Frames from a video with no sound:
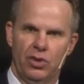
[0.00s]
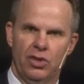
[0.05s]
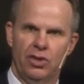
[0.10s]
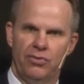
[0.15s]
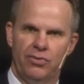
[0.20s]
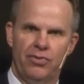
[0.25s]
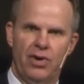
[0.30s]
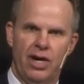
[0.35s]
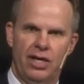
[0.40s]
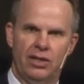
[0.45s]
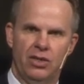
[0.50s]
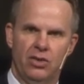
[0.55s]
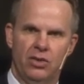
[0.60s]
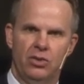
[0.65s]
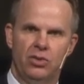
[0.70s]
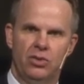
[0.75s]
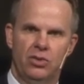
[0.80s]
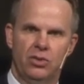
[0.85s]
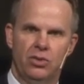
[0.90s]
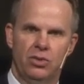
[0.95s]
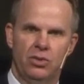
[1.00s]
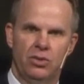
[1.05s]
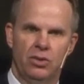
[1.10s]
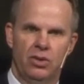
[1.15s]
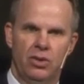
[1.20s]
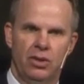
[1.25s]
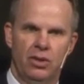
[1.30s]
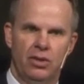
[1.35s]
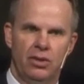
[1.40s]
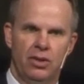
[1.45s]
that follows.
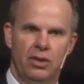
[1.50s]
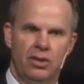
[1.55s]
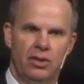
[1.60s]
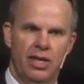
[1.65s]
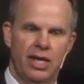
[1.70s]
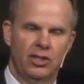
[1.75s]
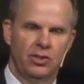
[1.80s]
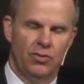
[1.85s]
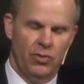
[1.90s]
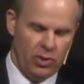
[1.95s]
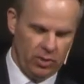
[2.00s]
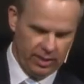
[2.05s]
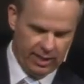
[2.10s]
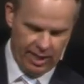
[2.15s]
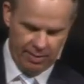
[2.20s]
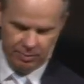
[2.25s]
Thanks for your time